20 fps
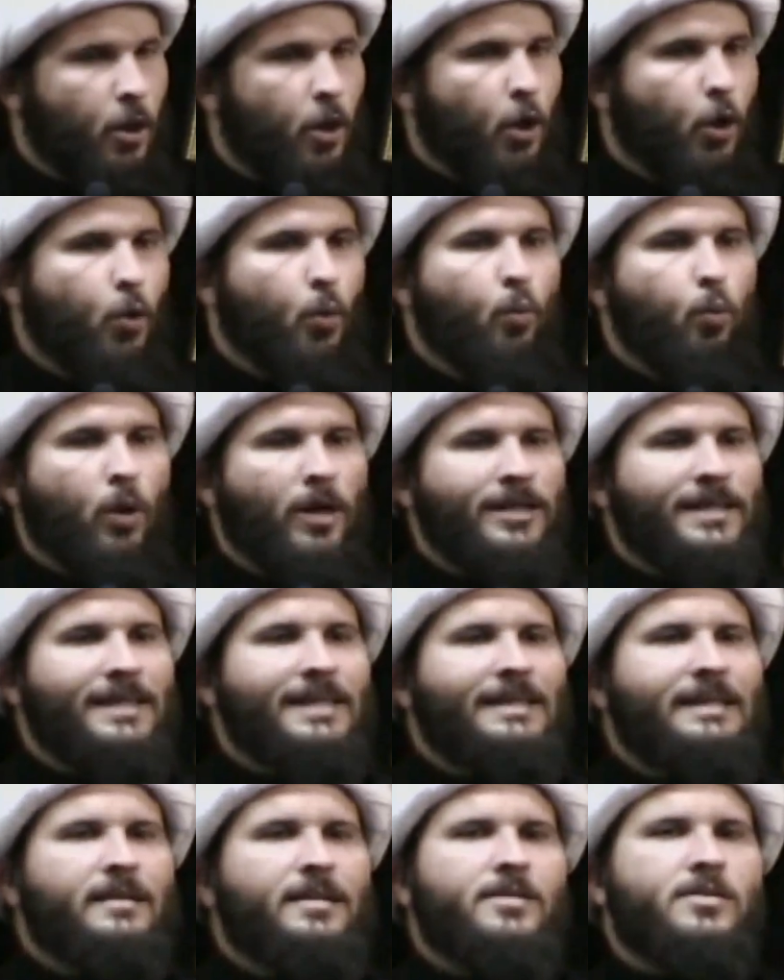
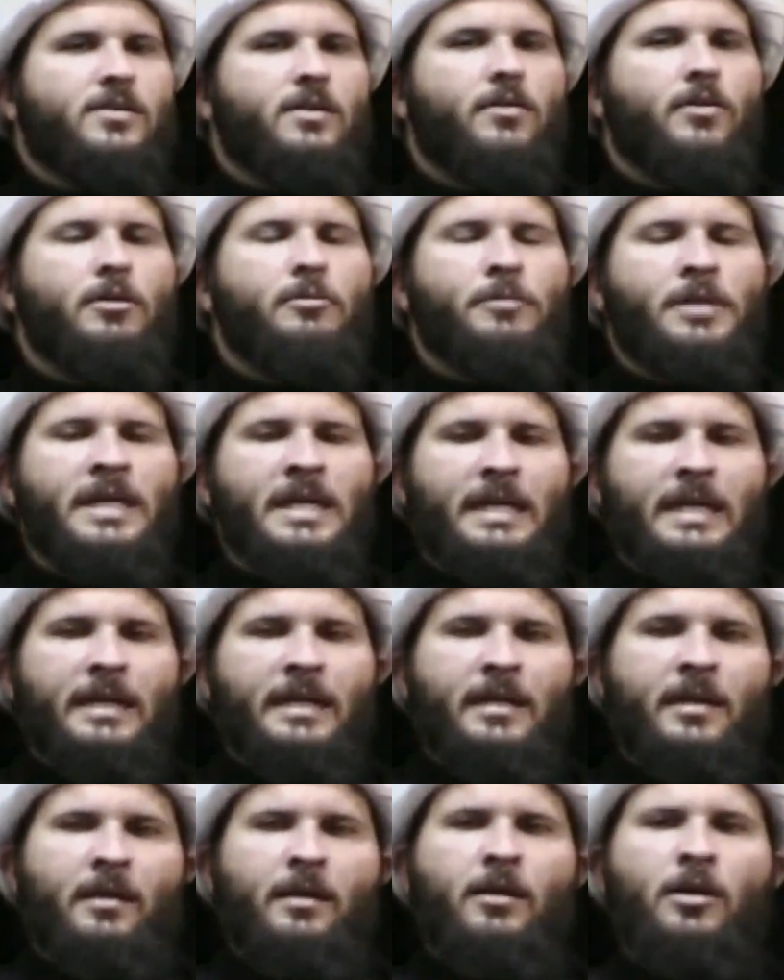What is the
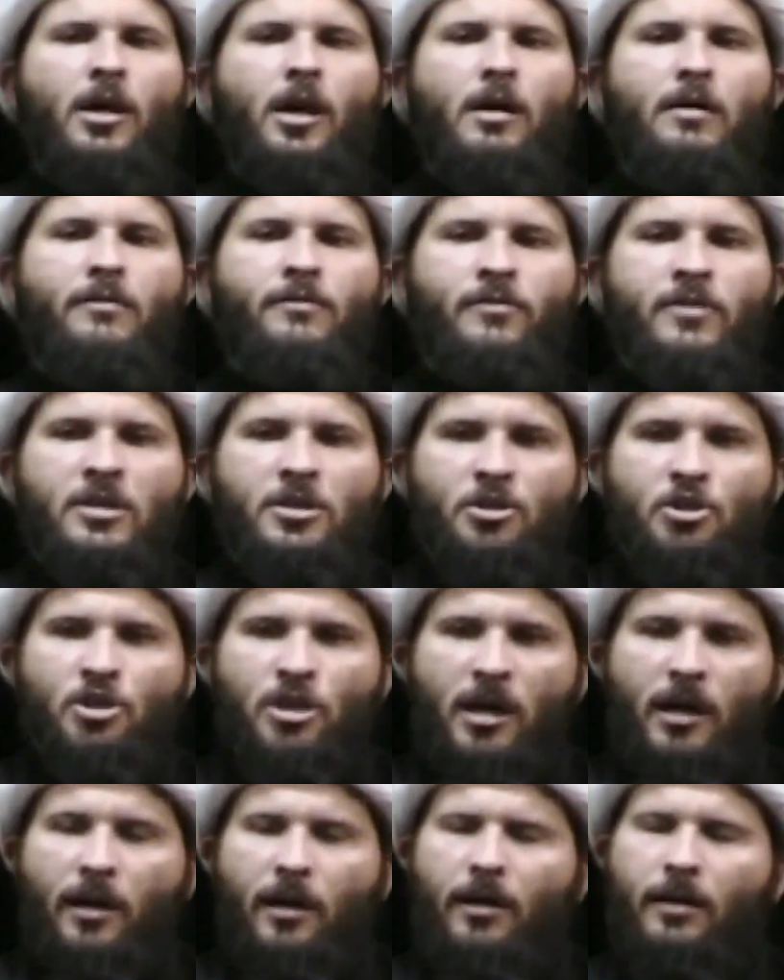meaning of the
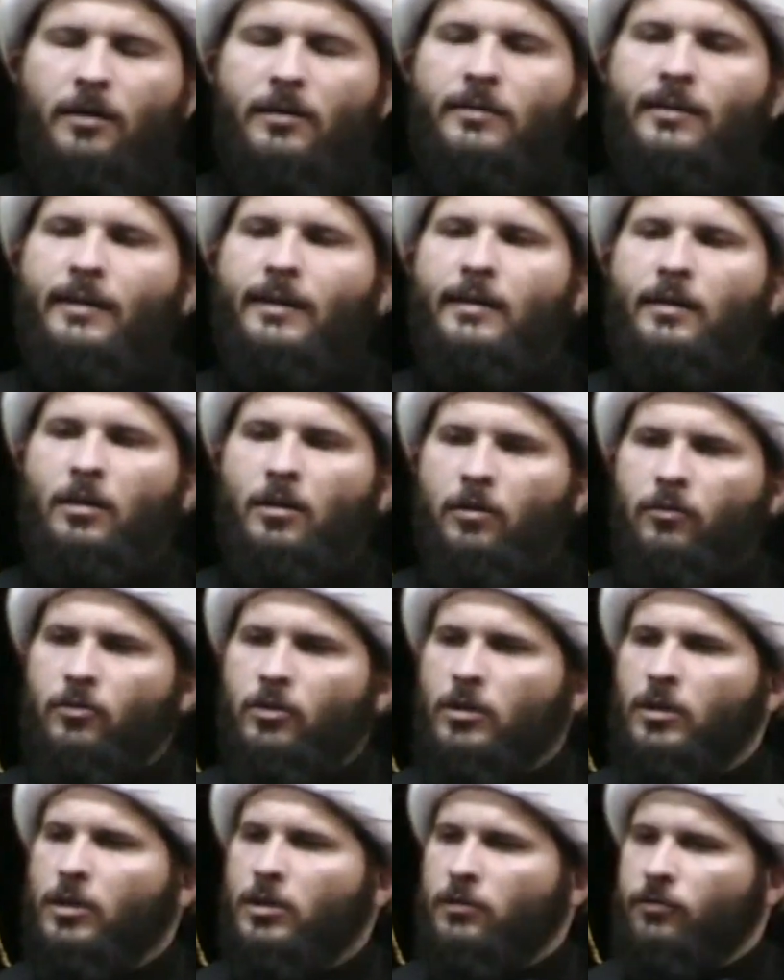Shahada of
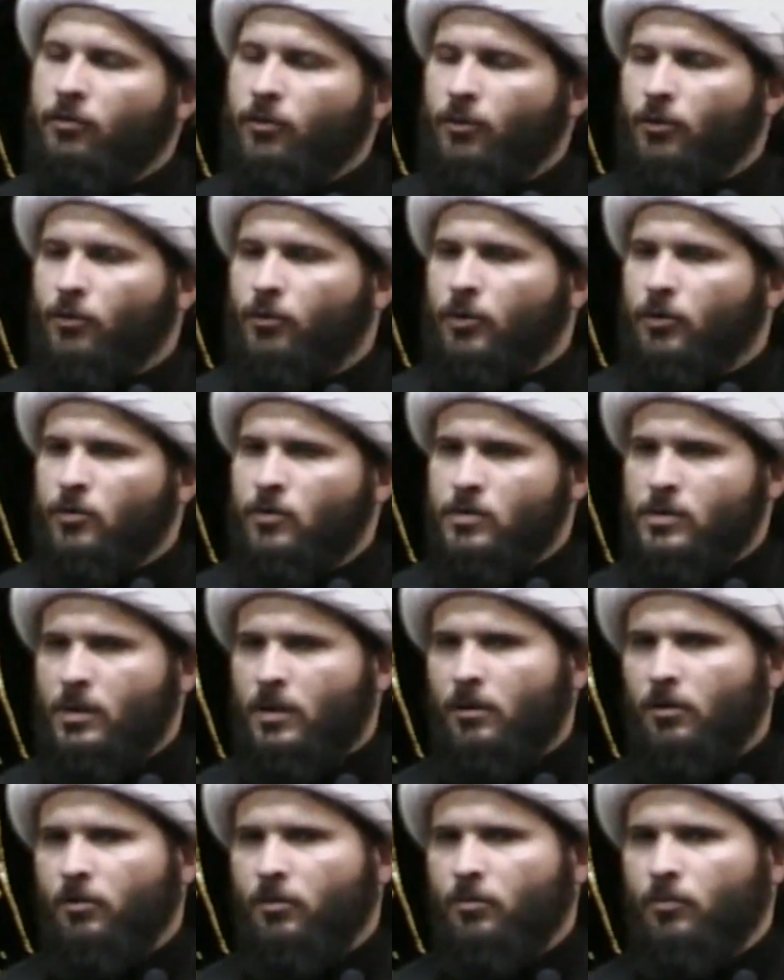the Lady Fatima
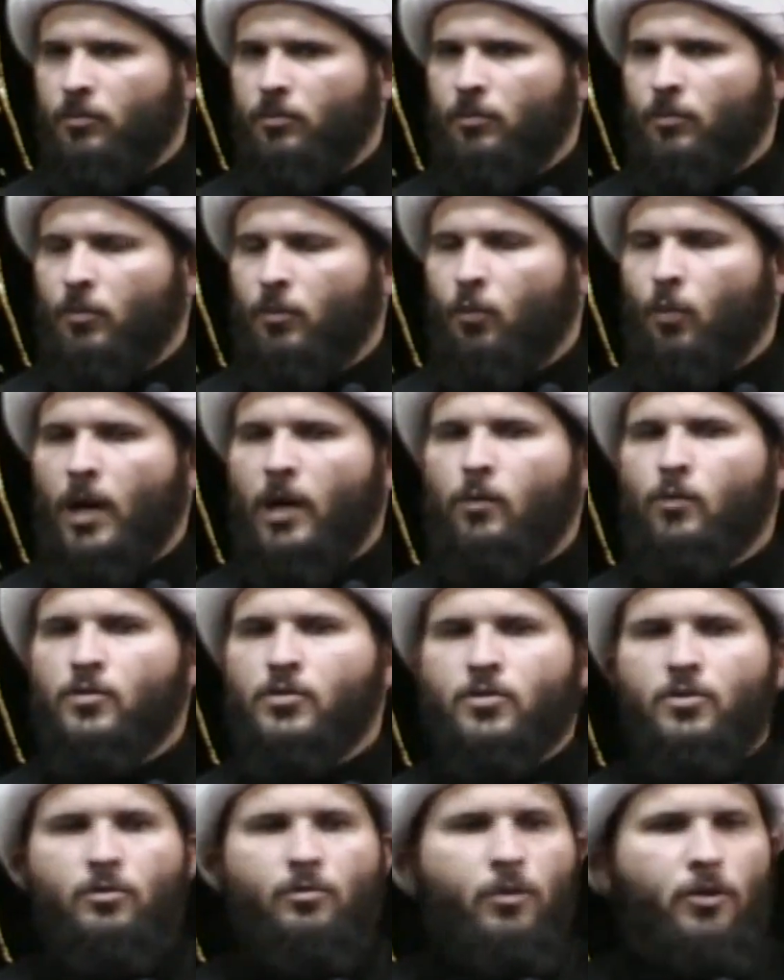al-Zahra? Why was
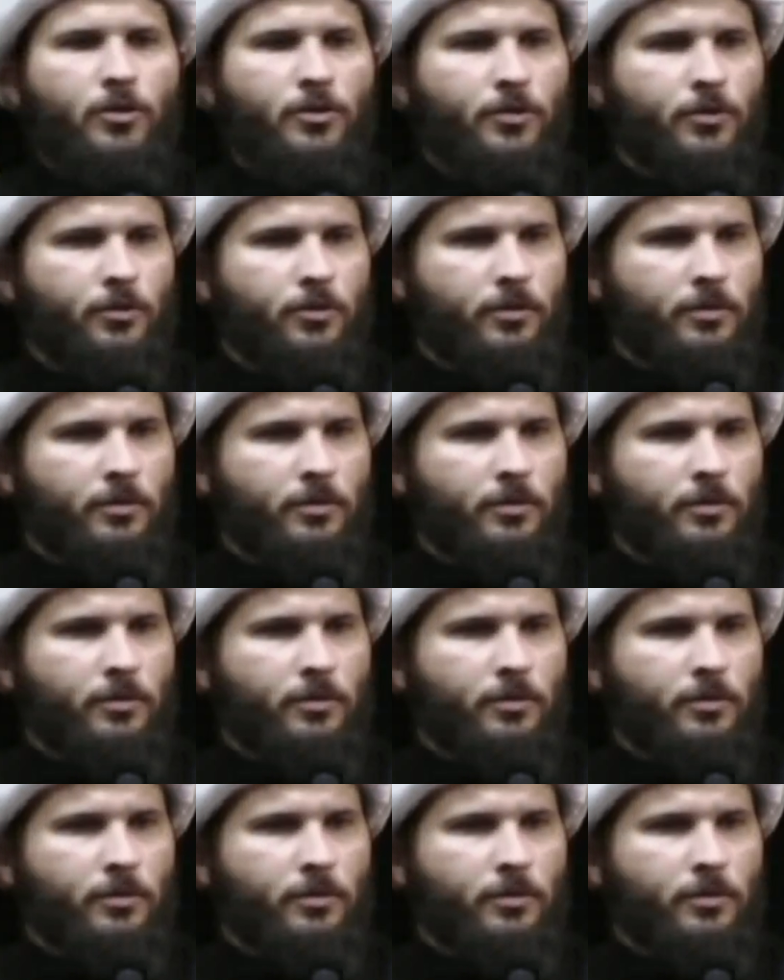she martyred?